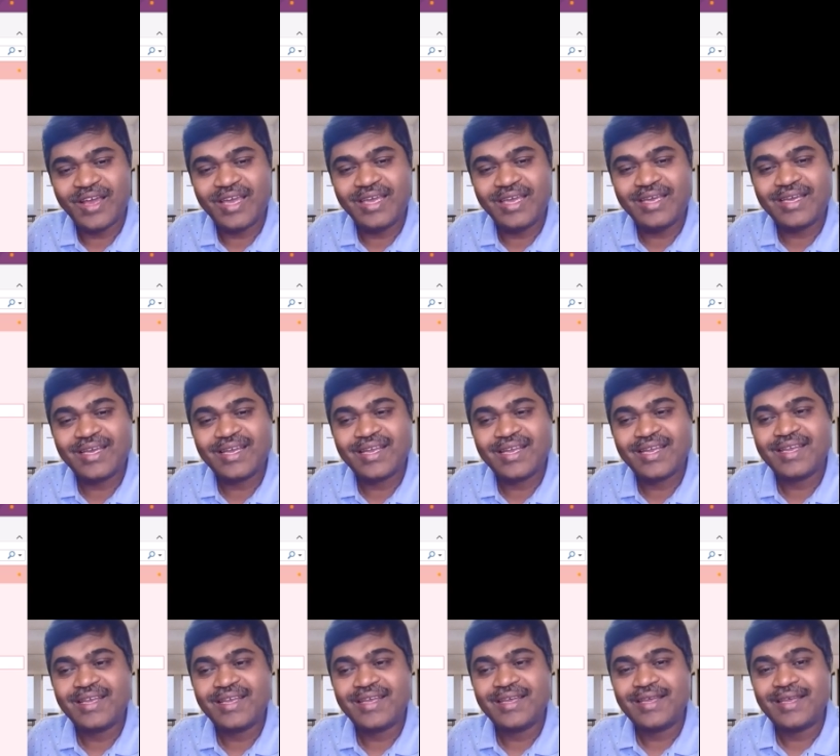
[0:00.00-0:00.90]
Okay.
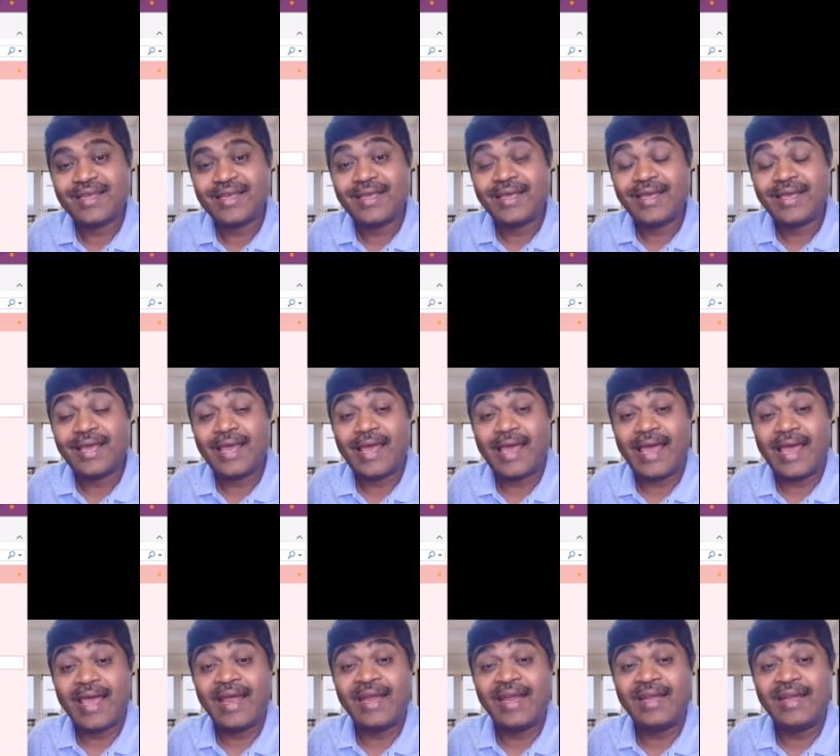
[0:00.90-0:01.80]

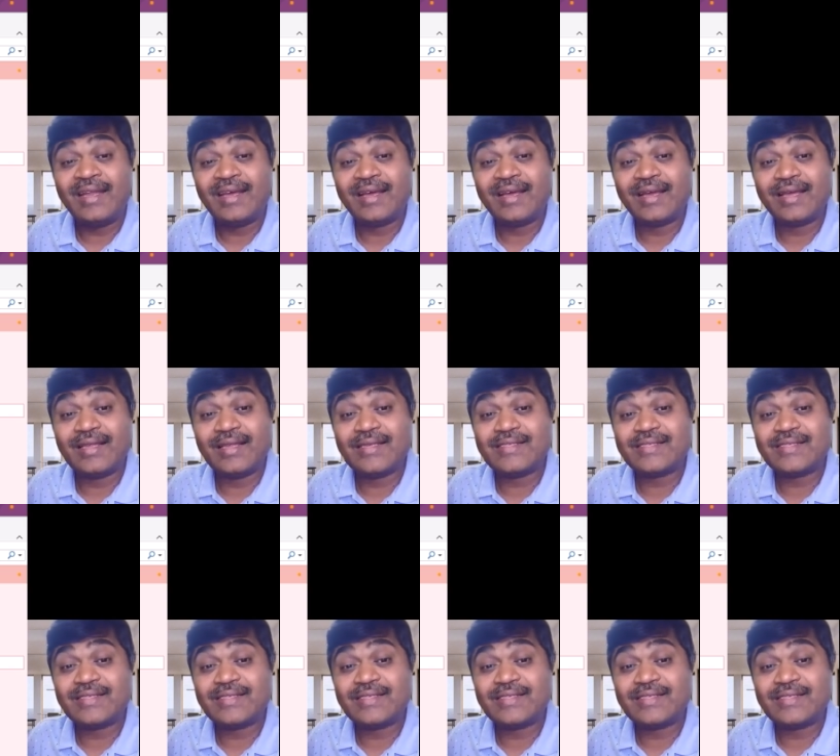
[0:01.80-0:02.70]
And
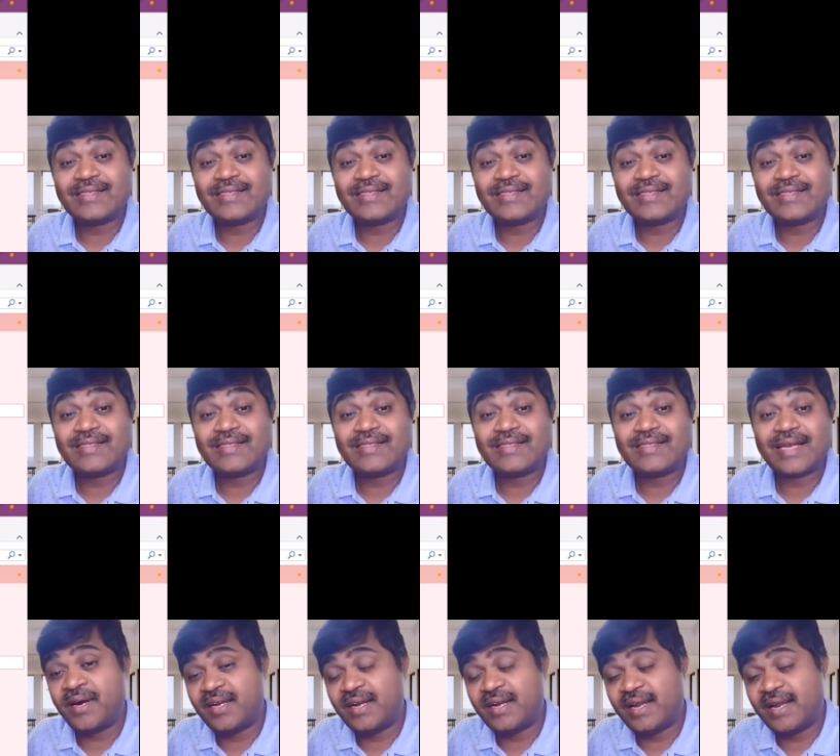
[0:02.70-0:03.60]

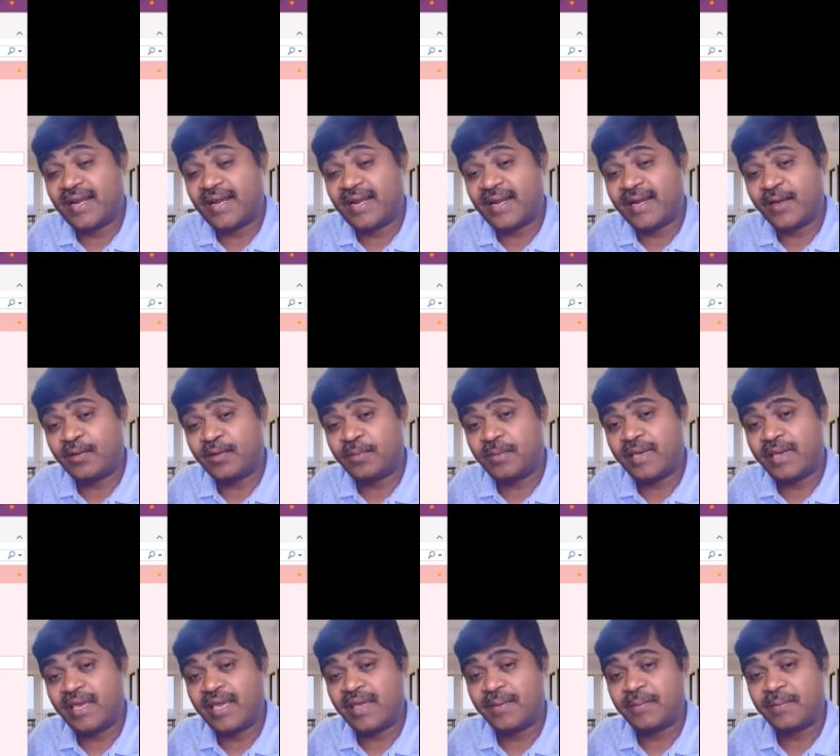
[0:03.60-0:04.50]
send the
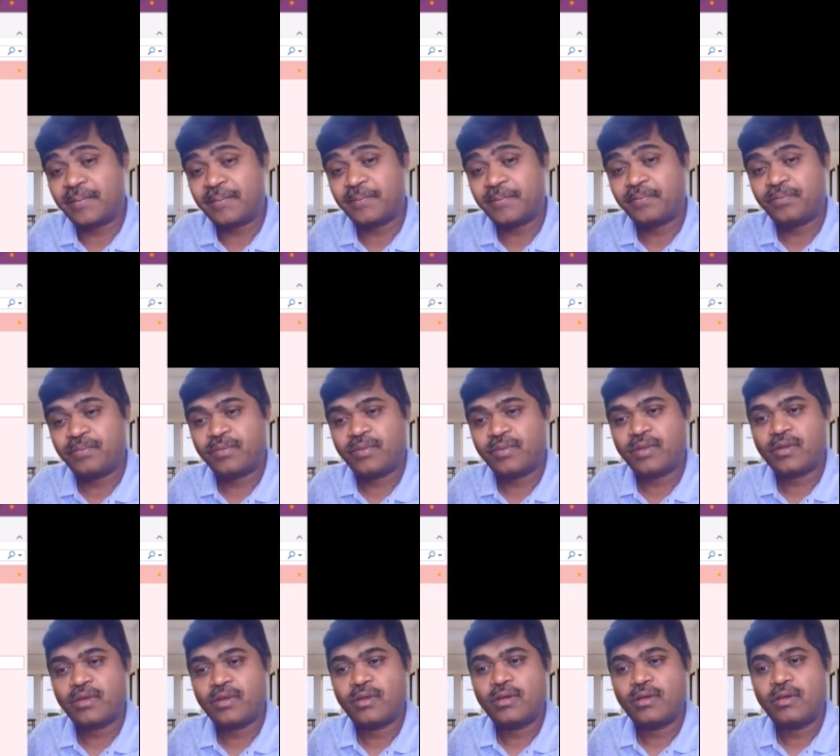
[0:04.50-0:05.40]
tampered data to
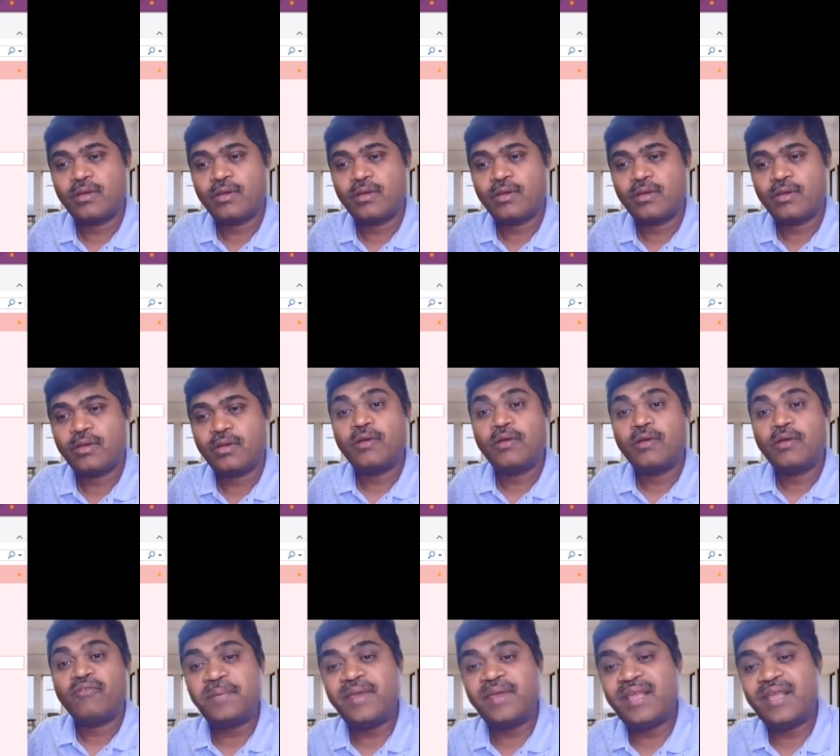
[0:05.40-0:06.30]
B.
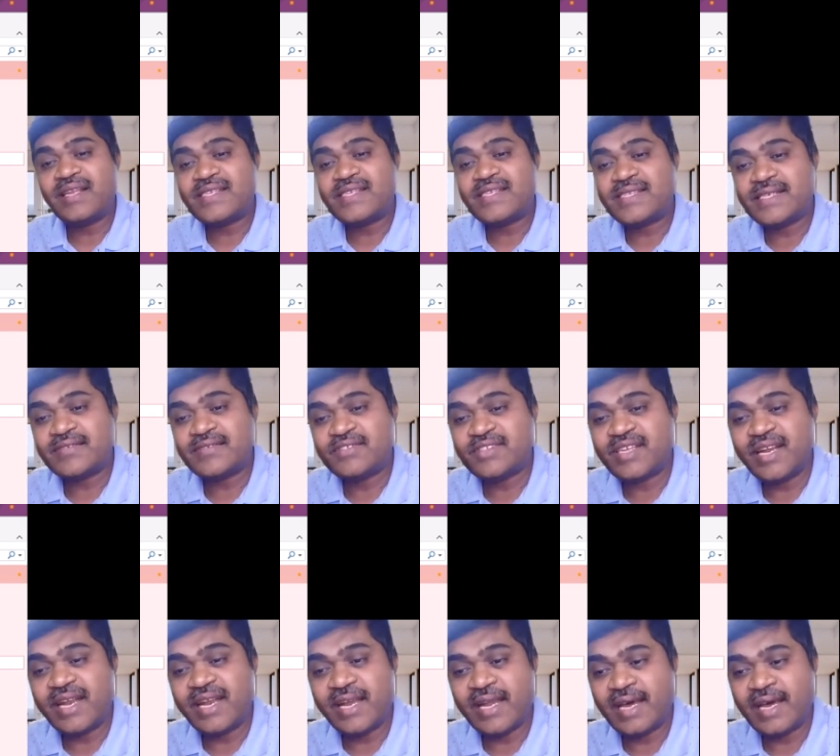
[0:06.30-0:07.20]
When the B
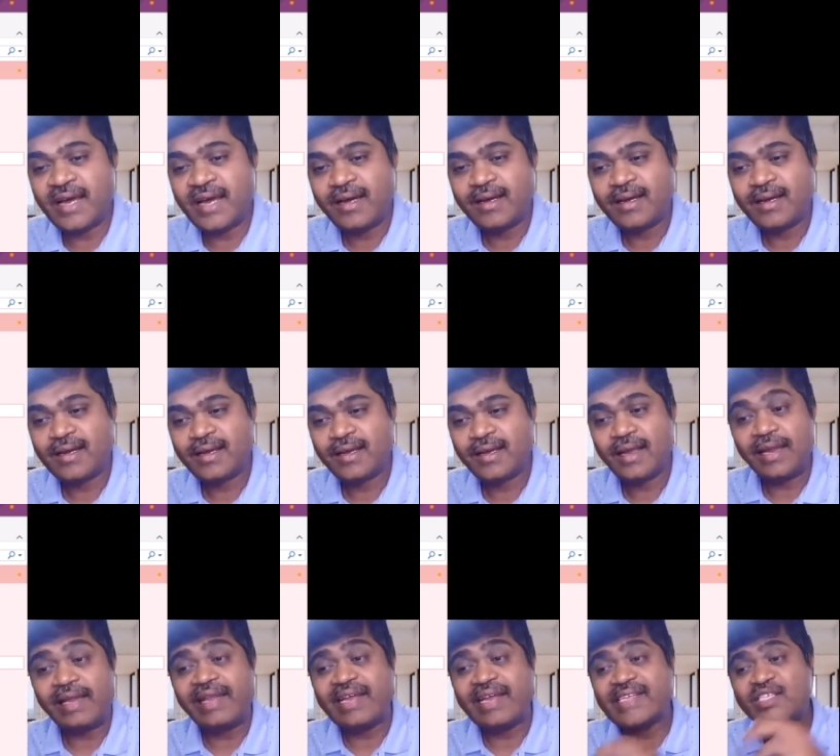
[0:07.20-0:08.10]
receives the data,
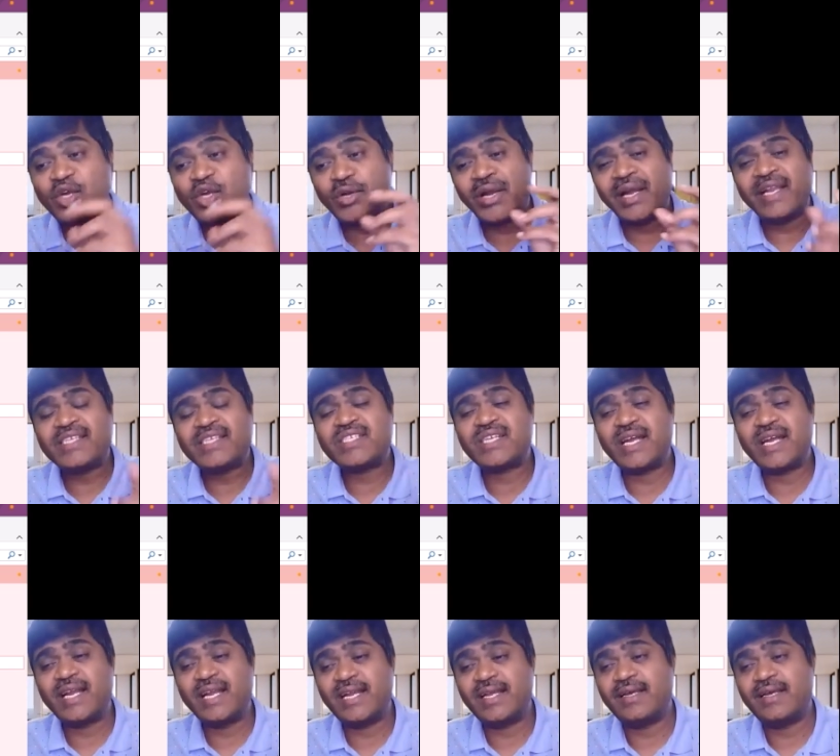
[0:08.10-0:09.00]
it does not
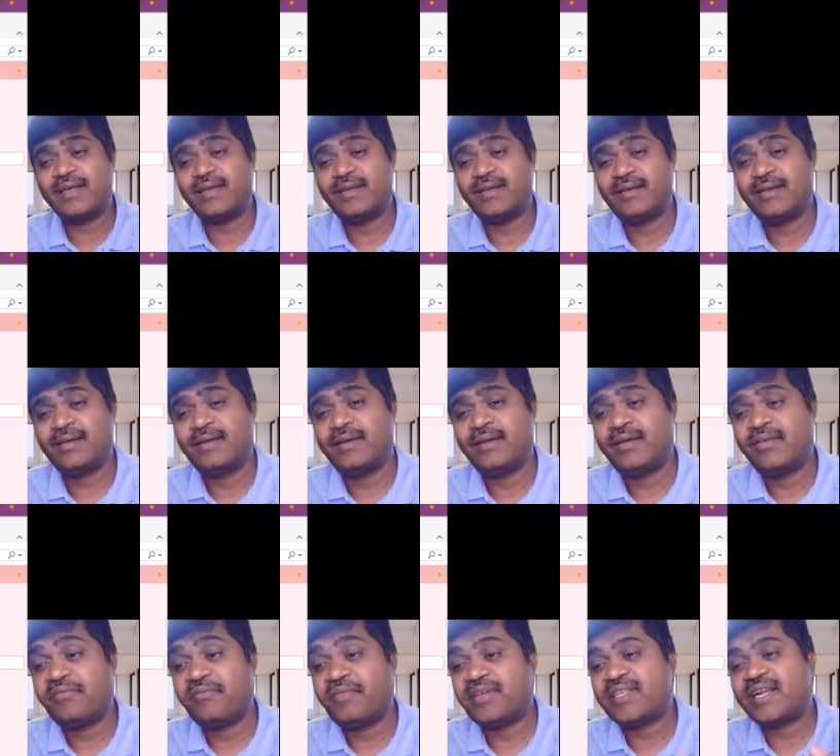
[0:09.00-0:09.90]
understand
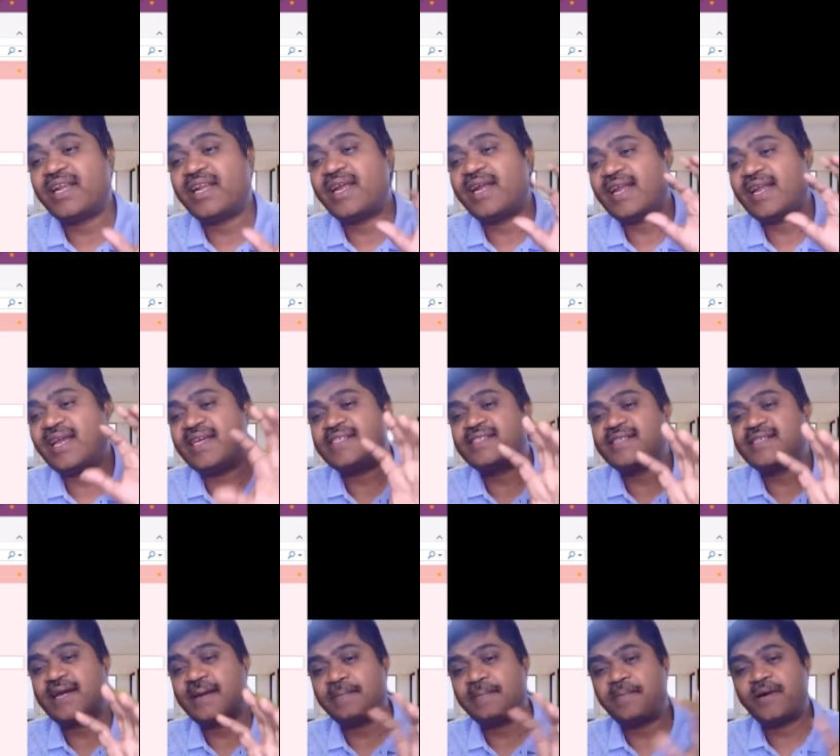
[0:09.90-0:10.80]
whether data
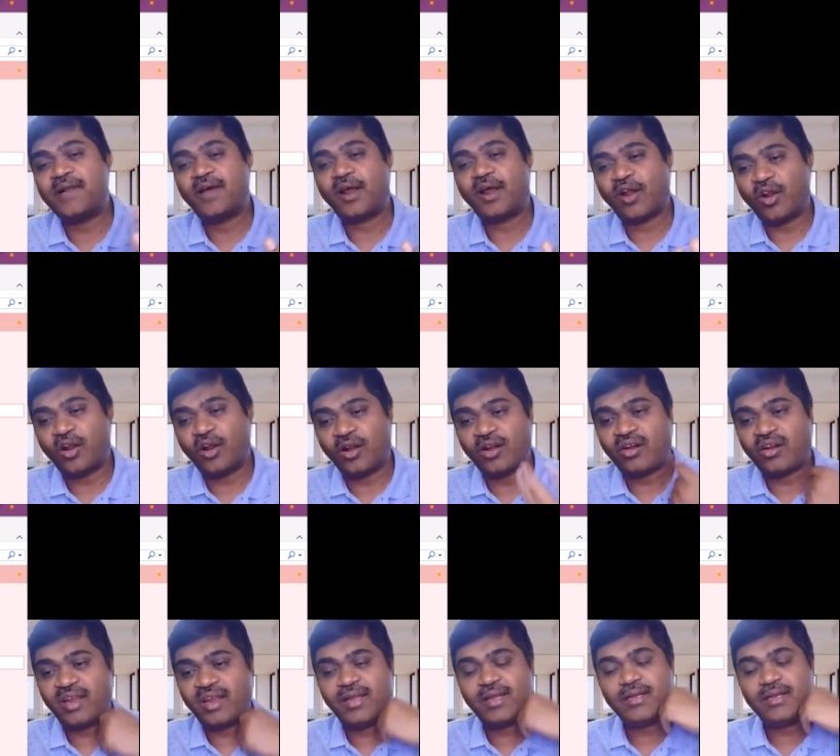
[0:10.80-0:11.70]
is tampered or not,
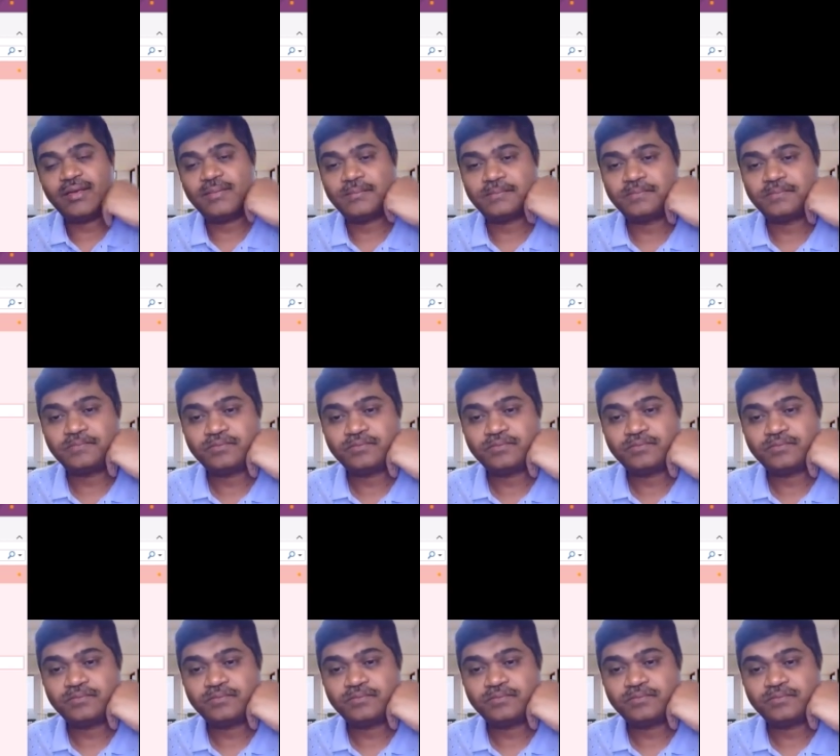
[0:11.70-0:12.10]
right?